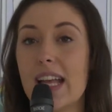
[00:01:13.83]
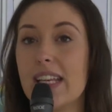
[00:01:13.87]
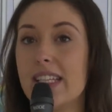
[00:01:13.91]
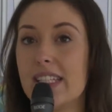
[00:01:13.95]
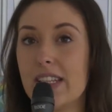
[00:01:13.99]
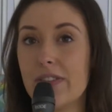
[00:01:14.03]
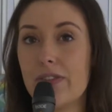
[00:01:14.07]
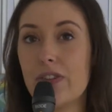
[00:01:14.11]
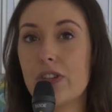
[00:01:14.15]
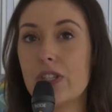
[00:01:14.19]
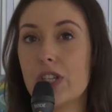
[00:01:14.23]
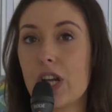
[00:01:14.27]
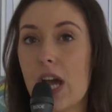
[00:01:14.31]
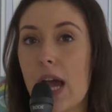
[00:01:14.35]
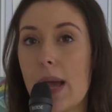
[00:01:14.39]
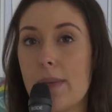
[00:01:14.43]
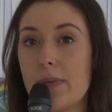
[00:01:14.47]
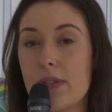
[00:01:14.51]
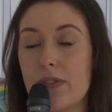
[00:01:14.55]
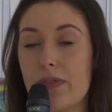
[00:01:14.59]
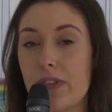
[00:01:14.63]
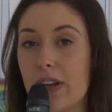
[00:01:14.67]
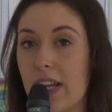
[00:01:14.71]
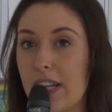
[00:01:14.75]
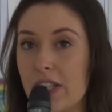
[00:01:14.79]
and different
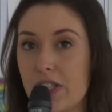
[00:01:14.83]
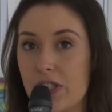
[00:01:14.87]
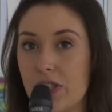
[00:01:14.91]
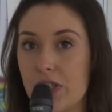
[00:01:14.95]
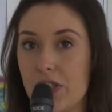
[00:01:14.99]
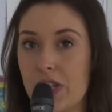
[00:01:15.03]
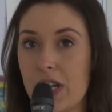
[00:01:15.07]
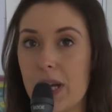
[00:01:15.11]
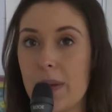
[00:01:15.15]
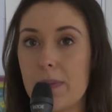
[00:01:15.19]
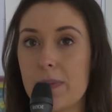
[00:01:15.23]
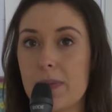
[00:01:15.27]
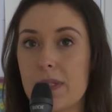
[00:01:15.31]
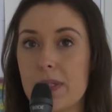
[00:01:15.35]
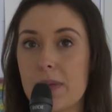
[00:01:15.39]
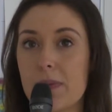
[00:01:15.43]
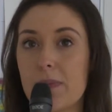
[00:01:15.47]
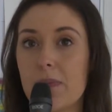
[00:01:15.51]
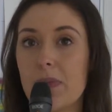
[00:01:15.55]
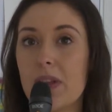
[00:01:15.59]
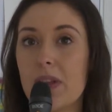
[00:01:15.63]
types of relationships.